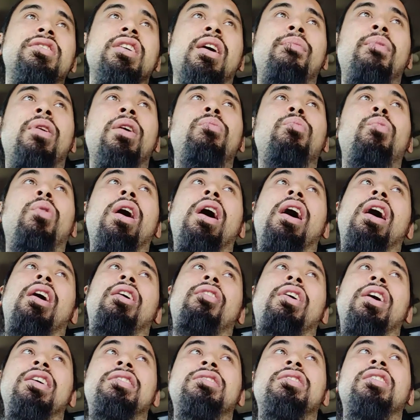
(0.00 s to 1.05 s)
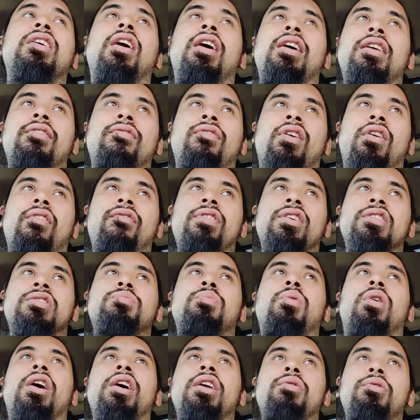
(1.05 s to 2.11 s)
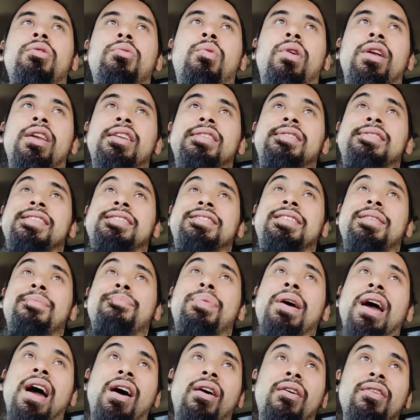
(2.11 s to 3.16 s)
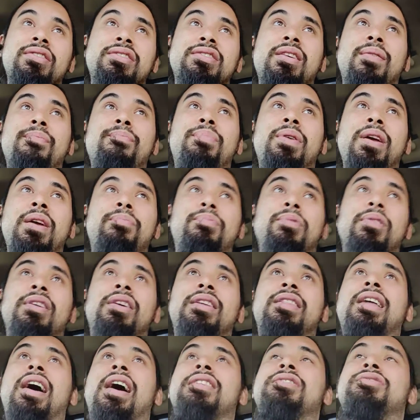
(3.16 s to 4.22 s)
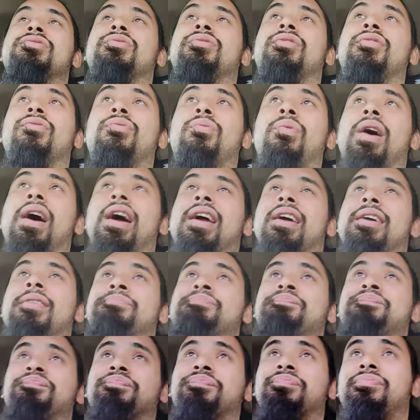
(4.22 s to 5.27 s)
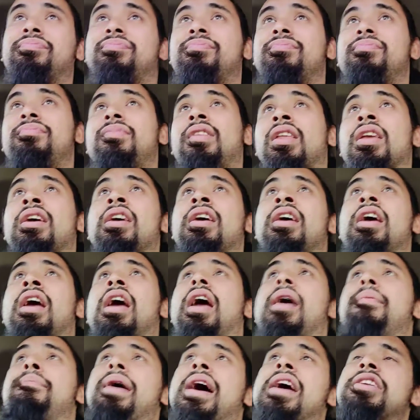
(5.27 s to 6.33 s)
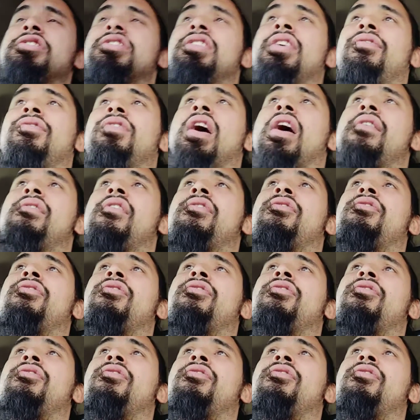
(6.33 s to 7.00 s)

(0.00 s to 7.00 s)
someone? Well, that's kind of obvious why you would want to disempower some people in that sort of way. Imagine if you have a